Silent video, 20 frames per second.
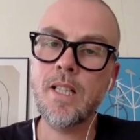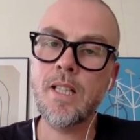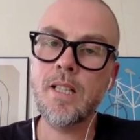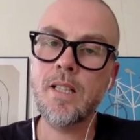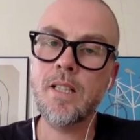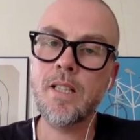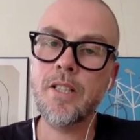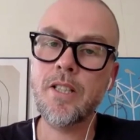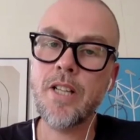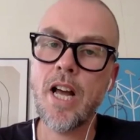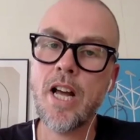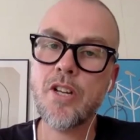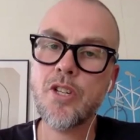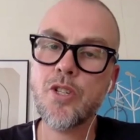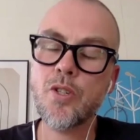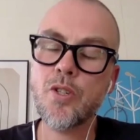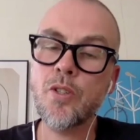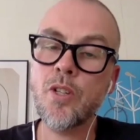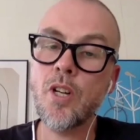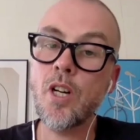nice
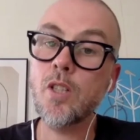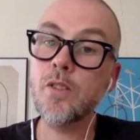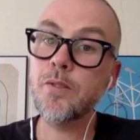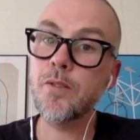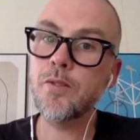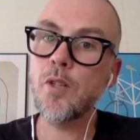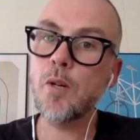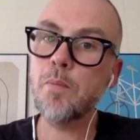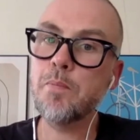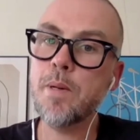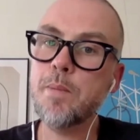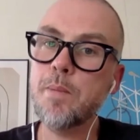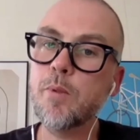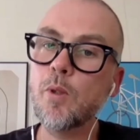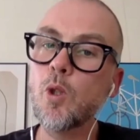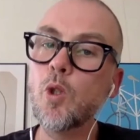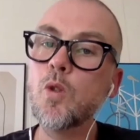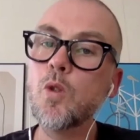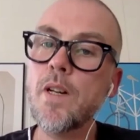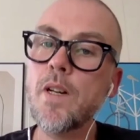to know for people
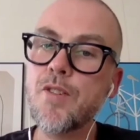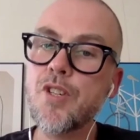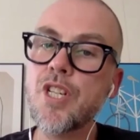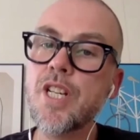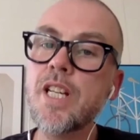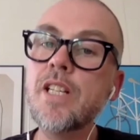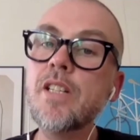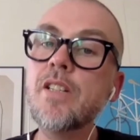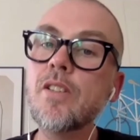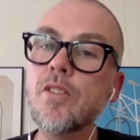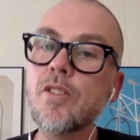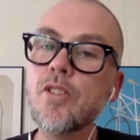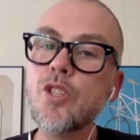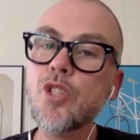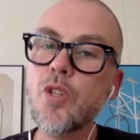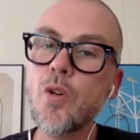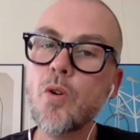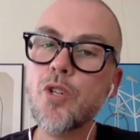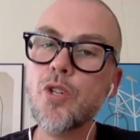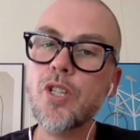who have seen The
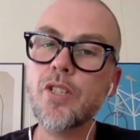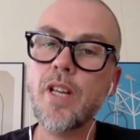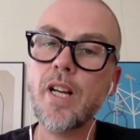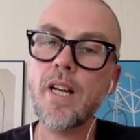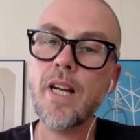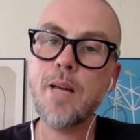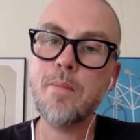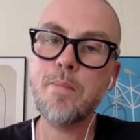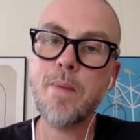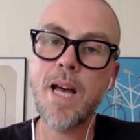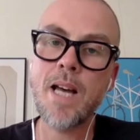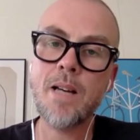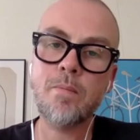Social Dilemma.